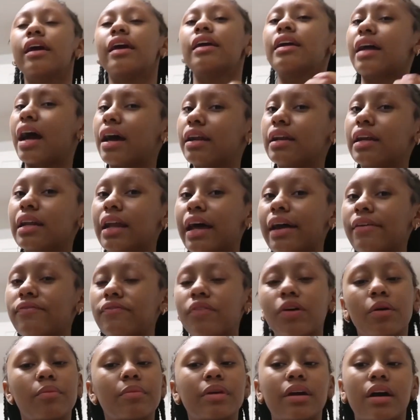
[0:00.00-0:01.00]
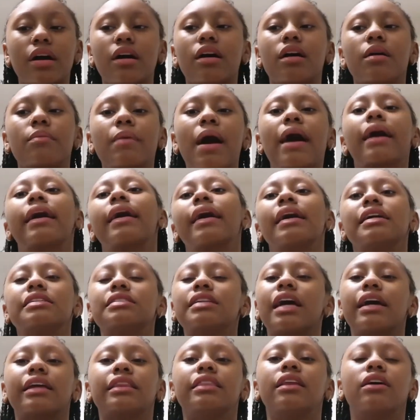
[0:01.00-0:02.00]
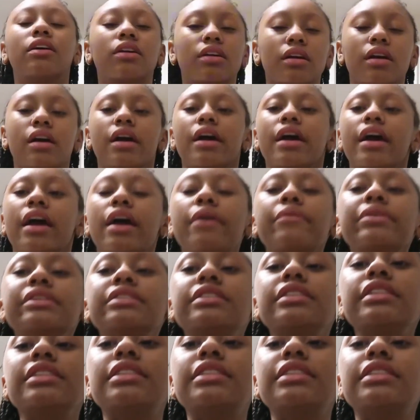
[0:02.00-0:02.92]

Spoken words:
it kind of like filled me up, I guess. Like, it was